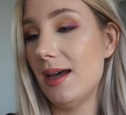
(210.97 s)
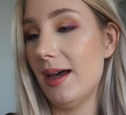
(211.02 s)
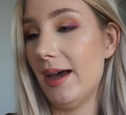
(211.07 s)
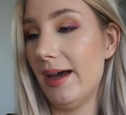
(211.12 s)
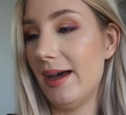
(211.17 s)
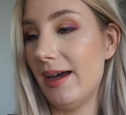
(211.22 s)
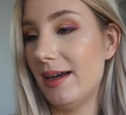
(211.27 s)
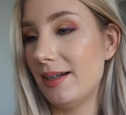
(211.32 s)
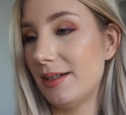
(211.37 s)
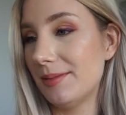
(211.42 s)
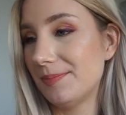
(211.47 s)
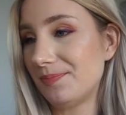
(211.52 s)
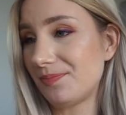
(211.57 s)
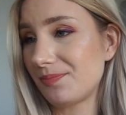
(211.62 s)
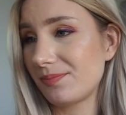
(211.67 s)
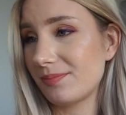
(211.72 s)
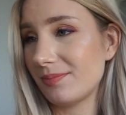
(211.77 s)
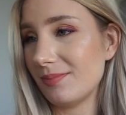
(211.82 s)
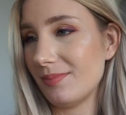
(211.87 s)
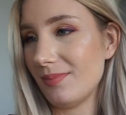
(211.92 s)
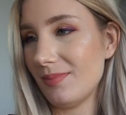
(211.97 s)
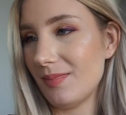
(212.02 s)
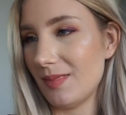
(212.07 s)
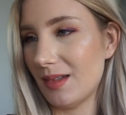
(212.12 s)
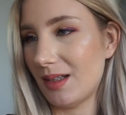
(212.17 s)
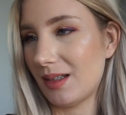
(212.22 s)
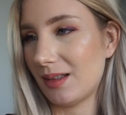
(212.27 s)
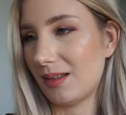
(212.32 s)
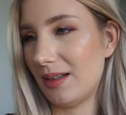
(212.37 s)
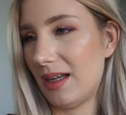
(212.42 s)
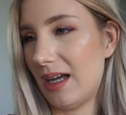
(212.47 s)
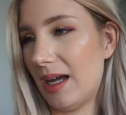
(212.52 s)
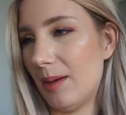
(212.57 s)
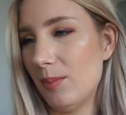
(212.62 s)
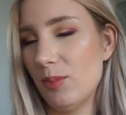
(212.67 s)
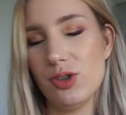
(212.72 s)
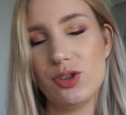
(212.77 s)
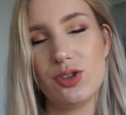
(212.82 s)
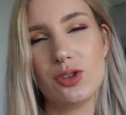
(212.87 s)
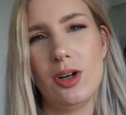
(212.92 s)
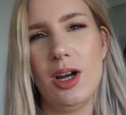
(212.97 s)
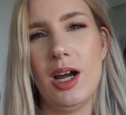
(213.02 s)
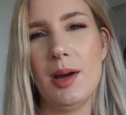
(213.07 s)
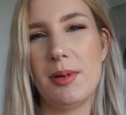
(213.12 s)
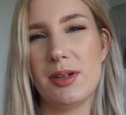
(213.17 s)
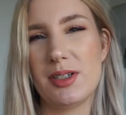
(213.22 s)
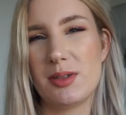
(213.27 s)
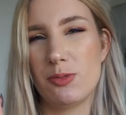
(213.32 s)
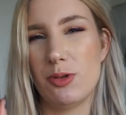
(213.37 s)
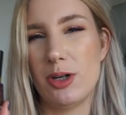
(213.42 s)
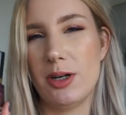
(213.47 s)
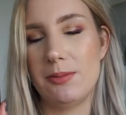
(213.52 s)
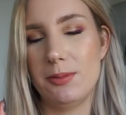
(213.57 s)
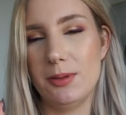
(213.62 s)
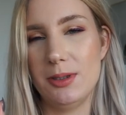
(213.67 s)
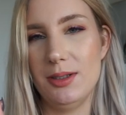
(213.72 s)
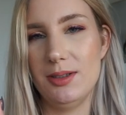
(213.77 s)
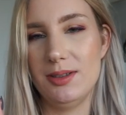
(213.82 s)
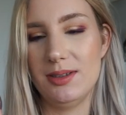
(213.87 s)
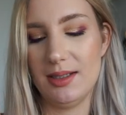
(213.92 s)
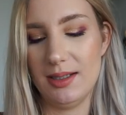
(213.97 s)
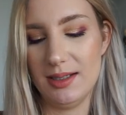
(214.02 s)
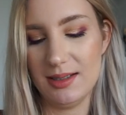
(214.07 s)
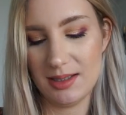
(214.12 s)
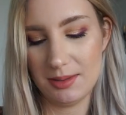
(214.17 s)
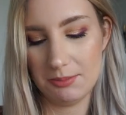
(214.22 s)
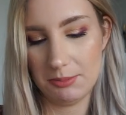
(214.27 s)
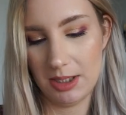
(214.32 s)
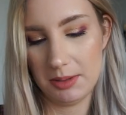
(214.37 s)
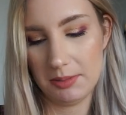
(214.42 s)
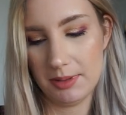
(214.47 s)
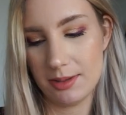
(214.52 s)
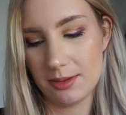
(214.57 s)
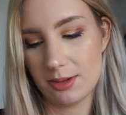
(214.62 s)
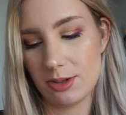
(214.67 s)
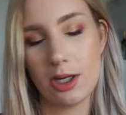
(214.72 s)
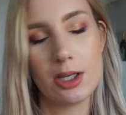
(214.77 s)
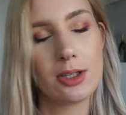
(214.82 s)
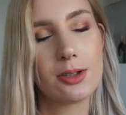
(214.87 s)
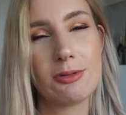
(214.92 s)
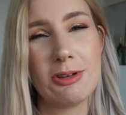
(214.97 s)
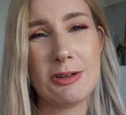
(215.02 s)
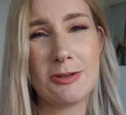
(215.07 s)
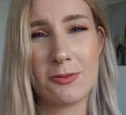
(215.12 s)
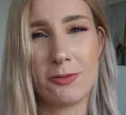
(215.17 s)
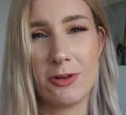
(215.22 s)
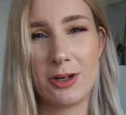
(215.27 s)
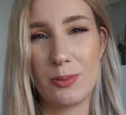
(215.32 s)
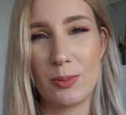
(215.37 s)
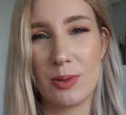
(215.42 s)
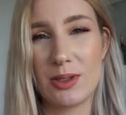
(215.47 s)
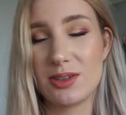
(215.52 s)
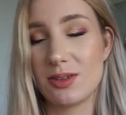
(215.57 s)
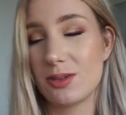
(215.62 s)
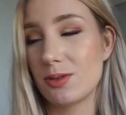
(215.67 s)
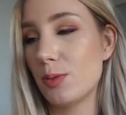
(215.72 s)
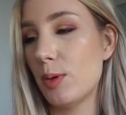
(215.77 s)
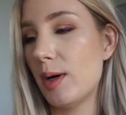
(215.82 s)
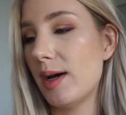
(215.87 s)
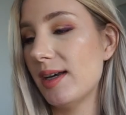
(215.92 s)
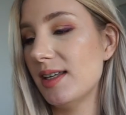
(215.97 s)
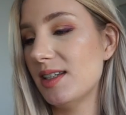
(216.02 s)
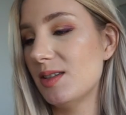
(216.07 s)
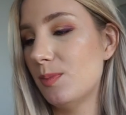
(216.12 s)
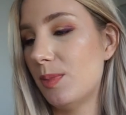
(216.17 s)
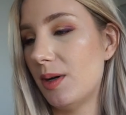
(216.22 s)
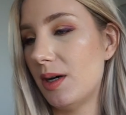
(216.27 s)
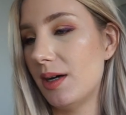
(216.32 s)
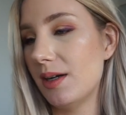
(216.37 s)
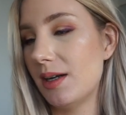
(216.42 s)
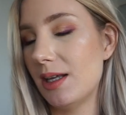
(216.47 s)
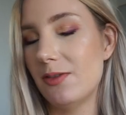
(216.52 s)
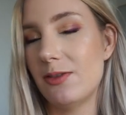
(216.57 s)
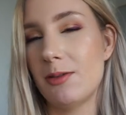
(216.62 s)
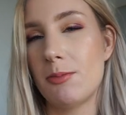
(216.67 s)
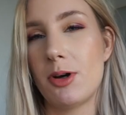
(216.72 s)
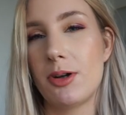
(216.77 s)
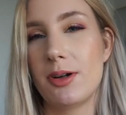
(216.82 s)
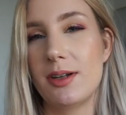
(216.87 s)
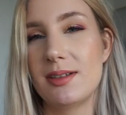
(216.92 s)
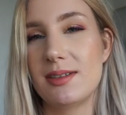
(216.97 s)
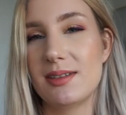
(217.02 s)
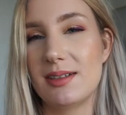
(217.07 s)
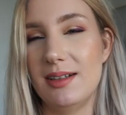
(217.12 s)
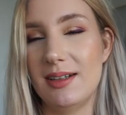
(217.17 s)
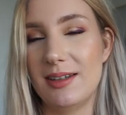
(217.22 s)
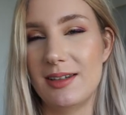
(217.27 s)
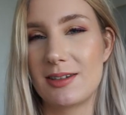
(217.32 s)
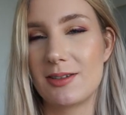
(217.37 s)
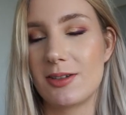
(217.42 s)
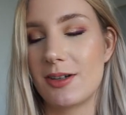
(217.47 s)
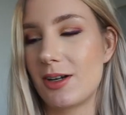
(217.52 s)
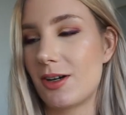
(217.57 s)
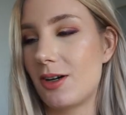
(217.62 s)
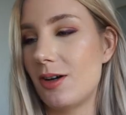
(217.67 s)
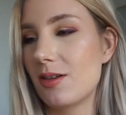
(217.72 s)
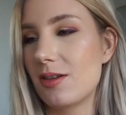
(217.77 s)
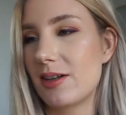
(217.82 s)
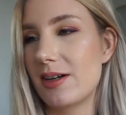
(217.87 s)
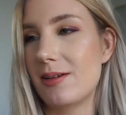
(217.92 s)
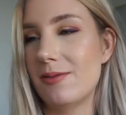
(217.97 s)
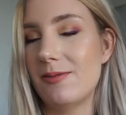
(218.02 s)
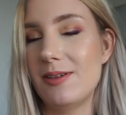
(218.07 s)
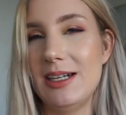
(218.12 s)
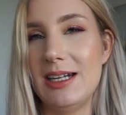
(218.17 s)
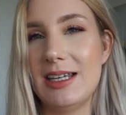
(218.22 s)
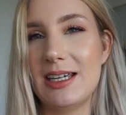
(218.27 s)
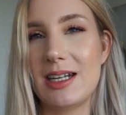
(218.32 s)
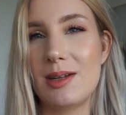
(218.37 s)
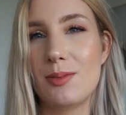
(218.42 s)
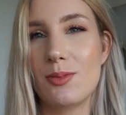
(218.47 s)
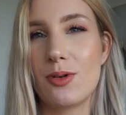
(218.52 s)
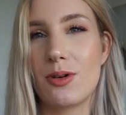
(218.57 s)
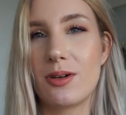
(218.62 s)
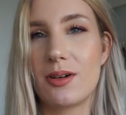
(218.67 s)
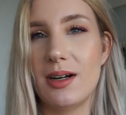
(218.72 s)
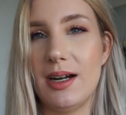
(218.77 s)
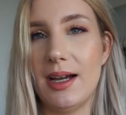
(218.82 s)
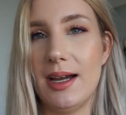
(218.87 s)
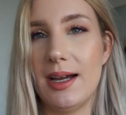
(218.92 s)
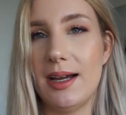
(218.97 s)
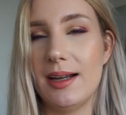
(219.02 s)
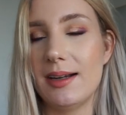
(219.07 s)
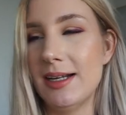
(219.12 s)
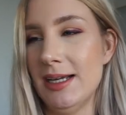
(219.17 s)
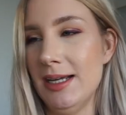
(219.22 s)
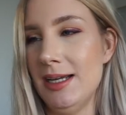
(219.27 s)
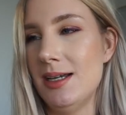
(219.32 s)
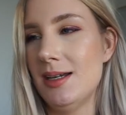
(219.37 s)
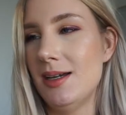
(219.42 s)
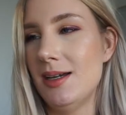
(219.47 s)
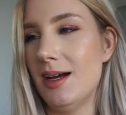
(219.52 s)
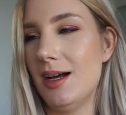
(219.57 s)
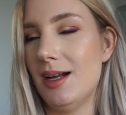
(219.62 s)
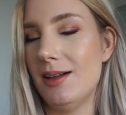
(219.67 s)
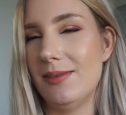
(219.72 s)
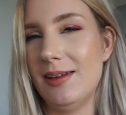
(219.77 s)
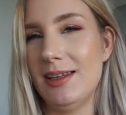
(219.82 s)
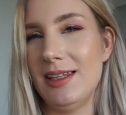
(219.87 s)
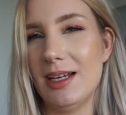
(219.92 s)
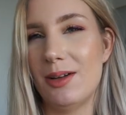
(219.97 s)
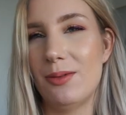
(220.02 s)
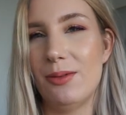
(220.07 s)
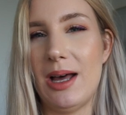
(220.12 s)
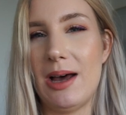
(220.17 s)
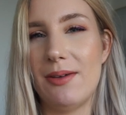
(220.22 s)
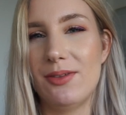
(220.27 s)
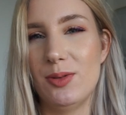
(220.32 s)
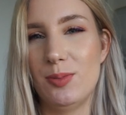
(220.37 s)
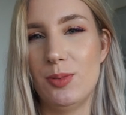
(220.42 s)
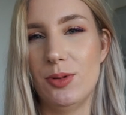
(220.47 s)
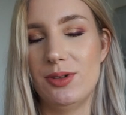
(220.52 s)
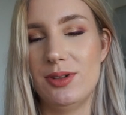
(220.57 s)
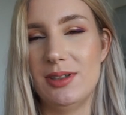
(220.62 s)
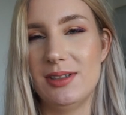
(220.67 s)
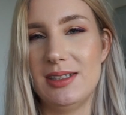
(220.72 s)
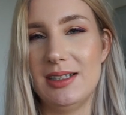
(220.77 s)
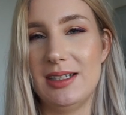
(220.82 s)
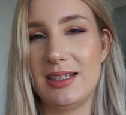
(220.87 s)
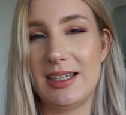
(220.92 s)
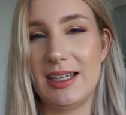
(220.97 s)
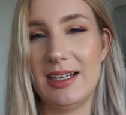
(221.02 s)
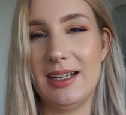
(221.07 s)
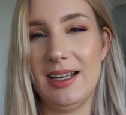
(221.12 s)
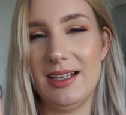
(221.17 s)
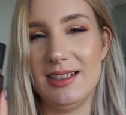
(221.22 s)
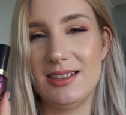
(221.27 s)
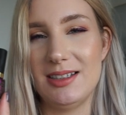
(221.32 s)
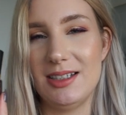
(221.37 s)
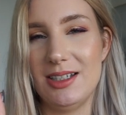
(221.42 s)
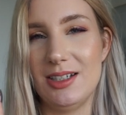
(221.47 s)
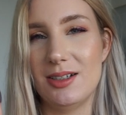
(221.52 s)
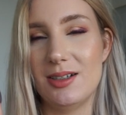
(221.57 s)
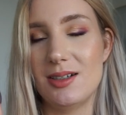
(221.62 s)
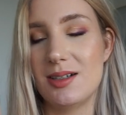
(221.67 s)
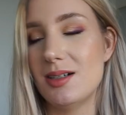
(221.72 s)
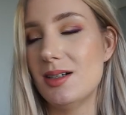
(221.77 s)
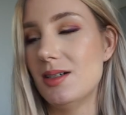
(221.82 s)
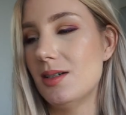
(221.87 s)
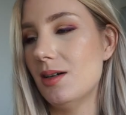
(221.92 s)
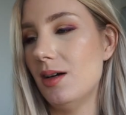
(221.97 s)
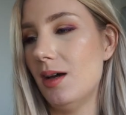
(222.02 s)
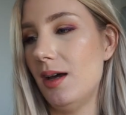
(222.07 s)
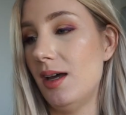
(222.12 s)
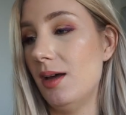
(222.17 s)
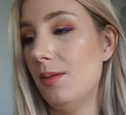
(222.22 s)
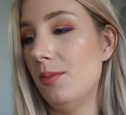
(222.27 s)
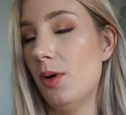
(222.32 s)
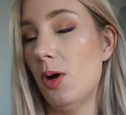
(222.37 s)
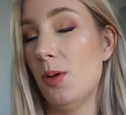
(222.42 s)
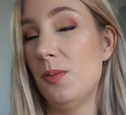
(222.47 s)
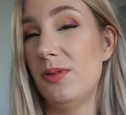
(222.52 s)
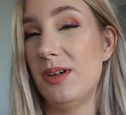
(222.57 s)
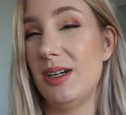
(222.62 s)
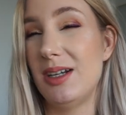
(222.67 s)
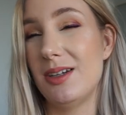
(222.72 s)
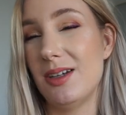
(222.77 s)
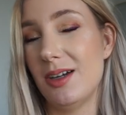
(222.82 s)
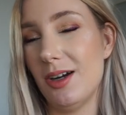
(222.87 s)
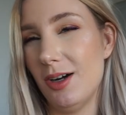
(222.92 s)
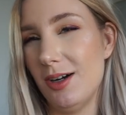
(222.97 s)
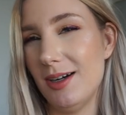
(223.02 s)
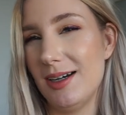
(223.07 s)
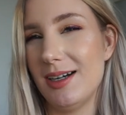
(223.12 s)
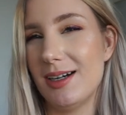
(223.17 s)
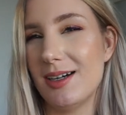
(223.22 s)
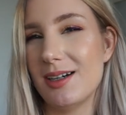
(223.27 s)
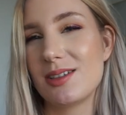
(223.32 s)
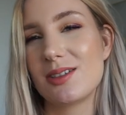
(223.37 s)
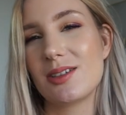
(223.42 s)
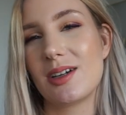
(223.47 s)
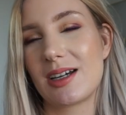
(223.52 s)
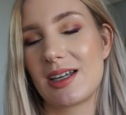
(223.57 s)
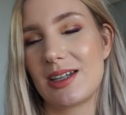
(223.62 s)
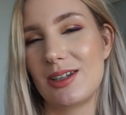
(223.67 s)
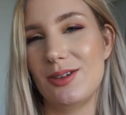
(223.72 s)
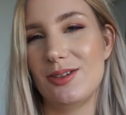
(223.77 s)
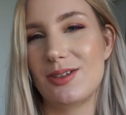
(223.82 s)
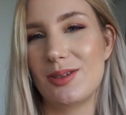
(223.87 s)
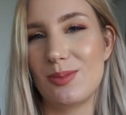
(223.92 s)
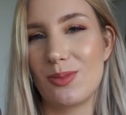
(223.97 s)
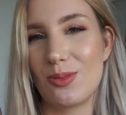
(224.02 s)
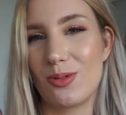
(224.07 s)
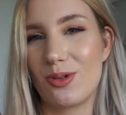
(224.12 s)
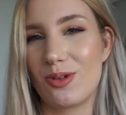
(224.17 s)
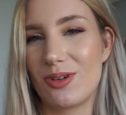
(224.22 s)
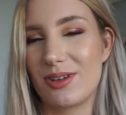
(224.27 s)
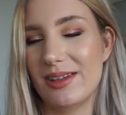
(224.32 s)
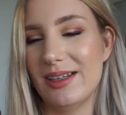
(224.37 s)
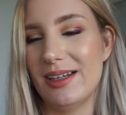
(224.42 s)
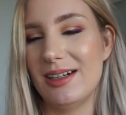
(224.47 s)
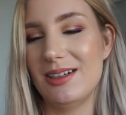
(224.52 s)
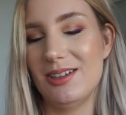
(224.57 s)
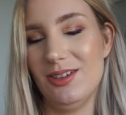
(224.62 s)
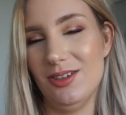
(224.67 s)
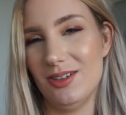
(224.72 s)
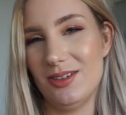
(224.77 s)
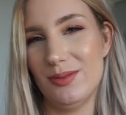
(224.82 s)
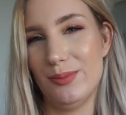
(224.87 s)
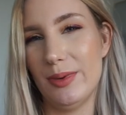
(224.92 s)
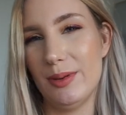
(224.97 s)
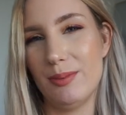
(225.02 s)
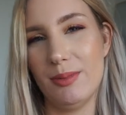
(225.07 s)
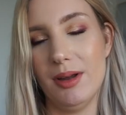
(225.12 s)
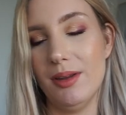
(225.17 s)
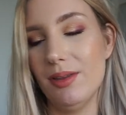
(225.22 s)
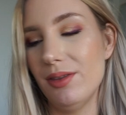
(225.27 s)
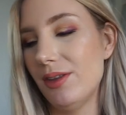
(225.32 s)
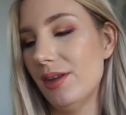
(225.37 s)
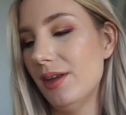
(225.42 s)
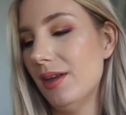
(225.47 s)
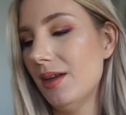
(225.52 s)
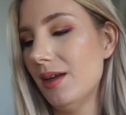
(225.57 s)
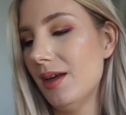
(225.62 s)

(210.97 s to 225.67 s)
And I'm not sure how much more I will use this. Maybe I'll try to reach for it once or twice, but if I'm honest, this is not a color that I'm feeling anymore, and I think I will have to put this in again next year, hopefully earlier, so I can use it more than just 1 month.